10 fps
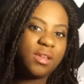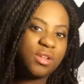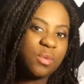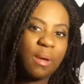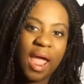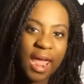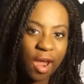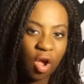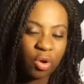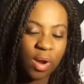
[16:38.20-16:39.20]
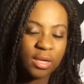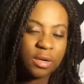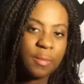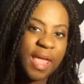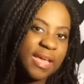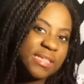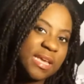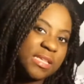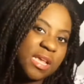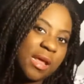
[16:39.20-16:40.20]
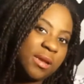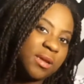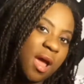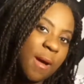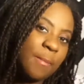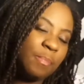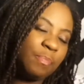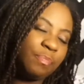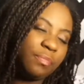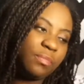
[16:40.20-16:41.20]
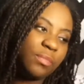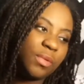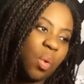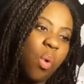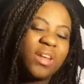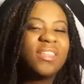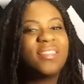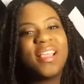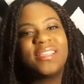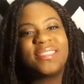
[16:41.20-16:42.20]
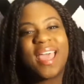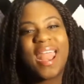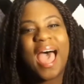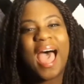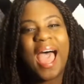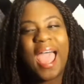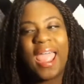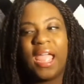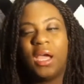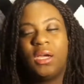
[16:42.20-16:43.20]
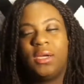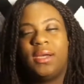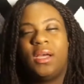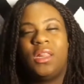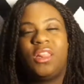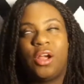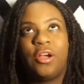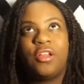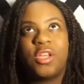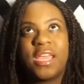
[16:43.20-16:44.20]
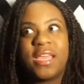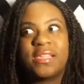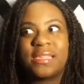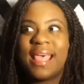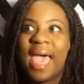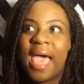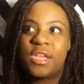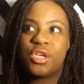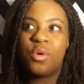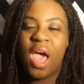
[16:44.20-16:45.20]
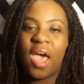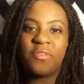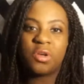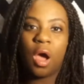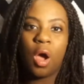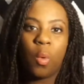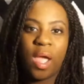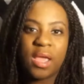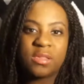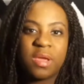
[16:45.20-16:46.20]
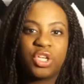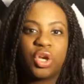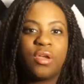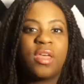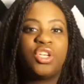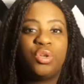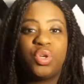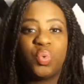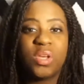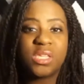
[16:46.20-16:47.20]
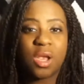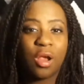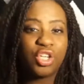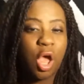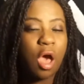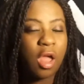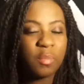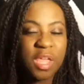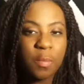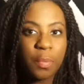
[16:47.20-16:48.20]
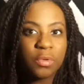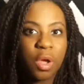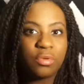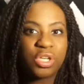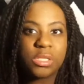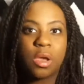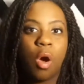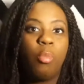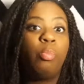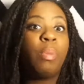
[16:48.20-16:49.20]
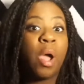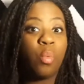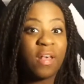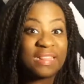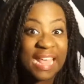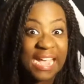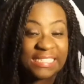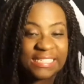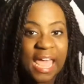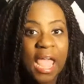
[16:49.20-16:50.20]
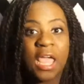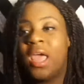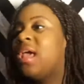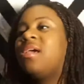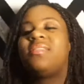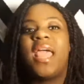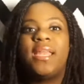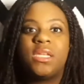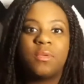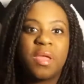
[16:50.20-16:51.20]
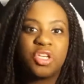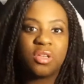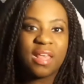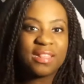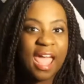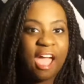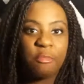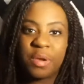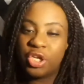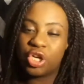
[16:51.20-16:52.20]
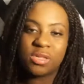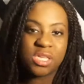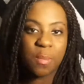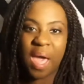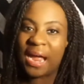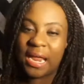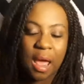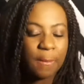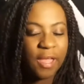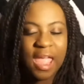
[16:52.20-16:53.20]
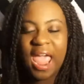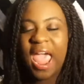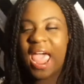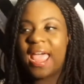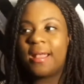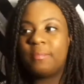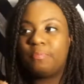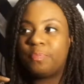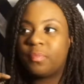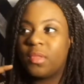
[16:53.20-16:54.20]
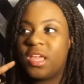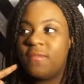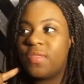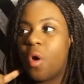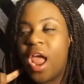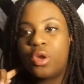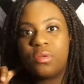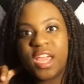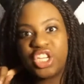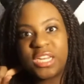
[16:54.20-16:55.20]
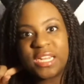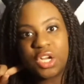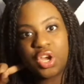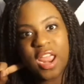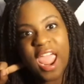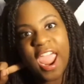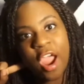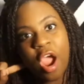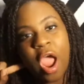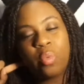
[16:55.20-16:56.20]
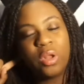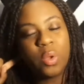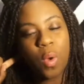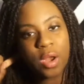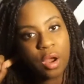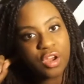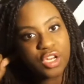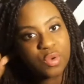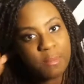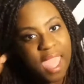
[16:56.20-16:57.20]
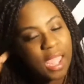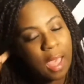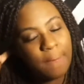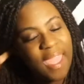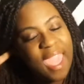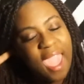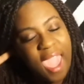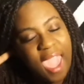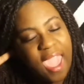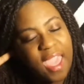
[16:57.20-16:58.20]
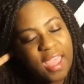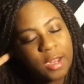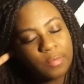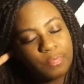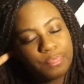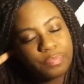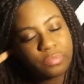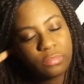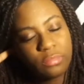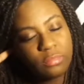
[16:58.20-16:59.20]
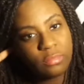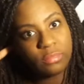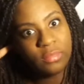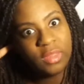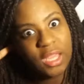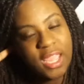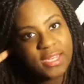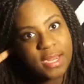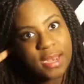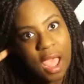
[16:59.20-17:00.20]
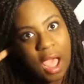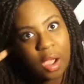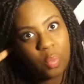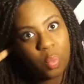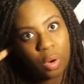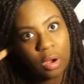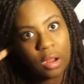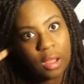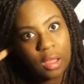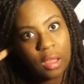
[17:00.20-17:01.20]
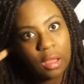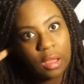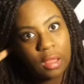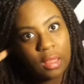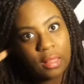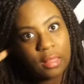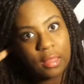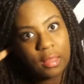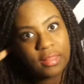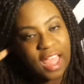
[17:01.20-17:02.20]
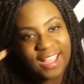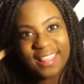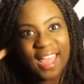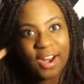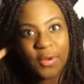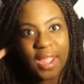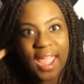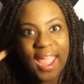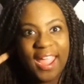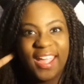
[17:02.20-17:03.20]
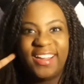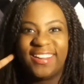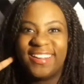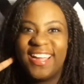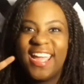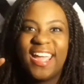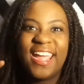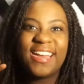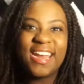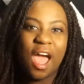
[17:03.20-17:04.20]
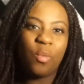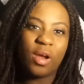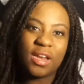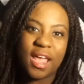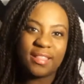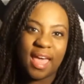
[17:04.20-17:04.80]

do my hair on a regular basis, and one of the things that I learned is that you have to always make sure that you do research on people. Don't just go by what they say. They need to make sure that they have pictures to back it up. And even though I knew that she did good hair, I really wanted her to do makeup, and it did not work like that, okay? It did not work like